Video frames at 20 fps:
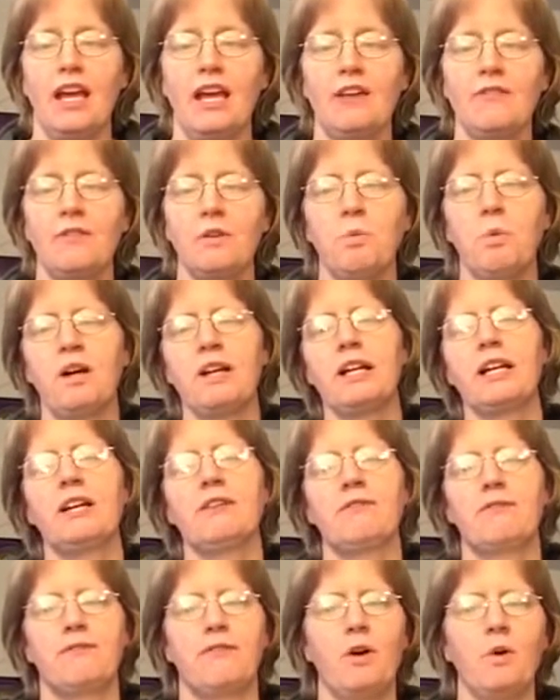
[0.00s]
If you want to
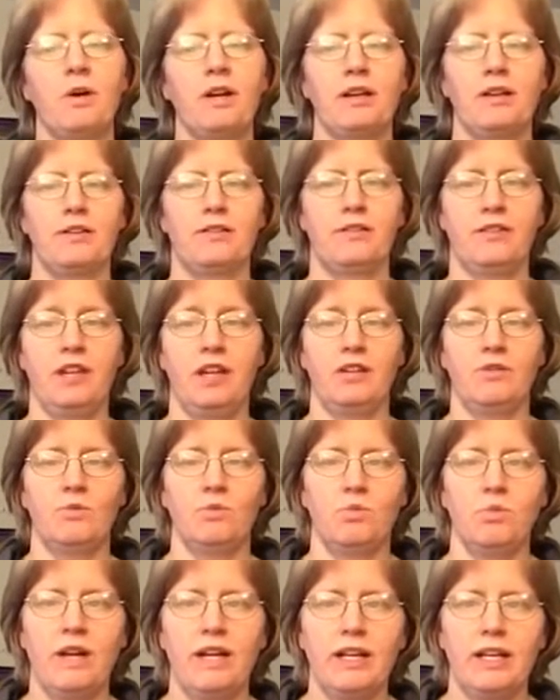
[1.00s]
get focused
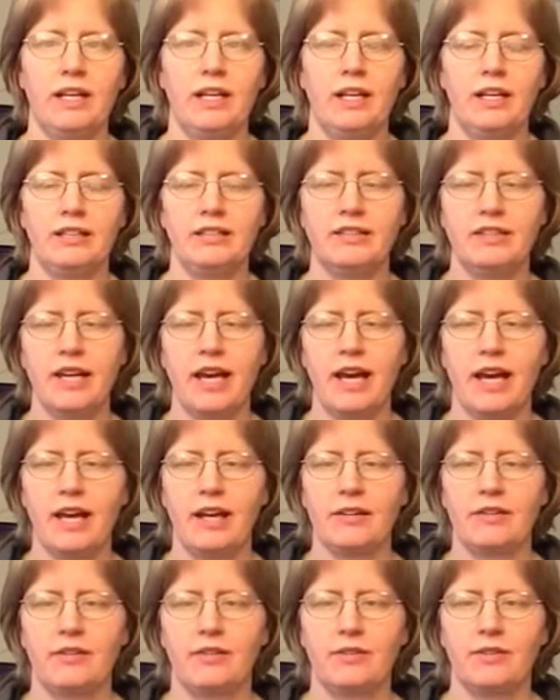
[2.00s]
and ready and
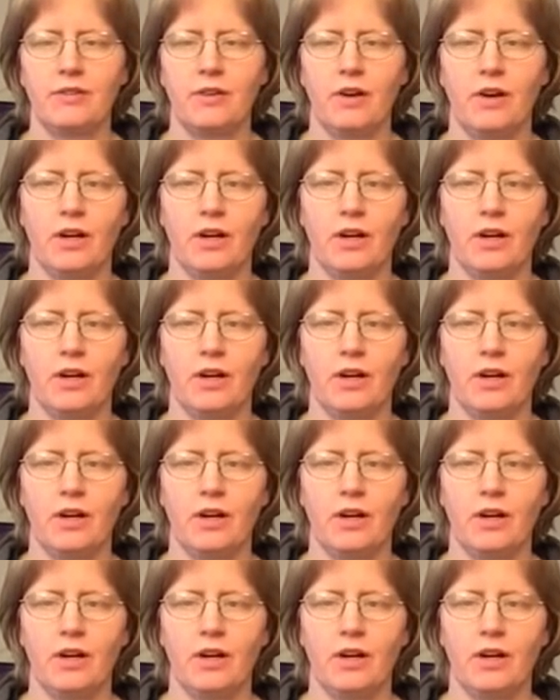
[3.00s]
jazzed for